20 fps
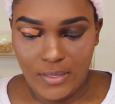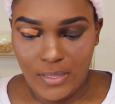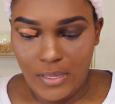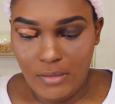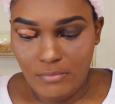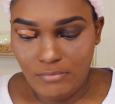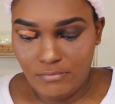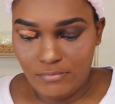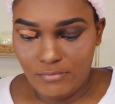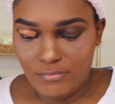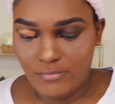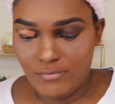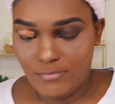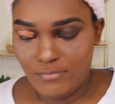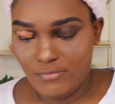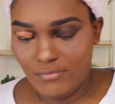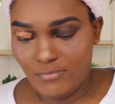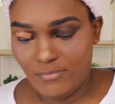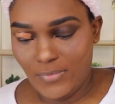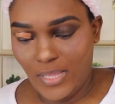Oh,
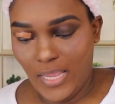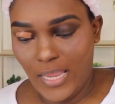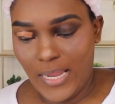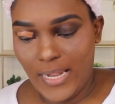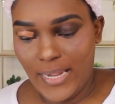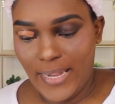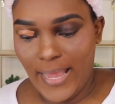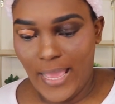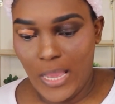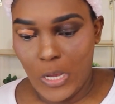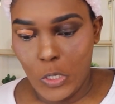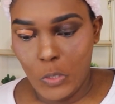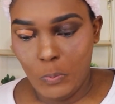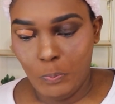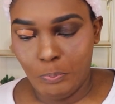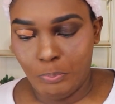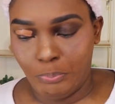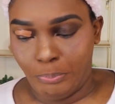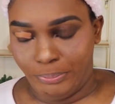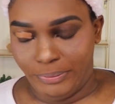and that.
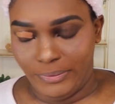Oh.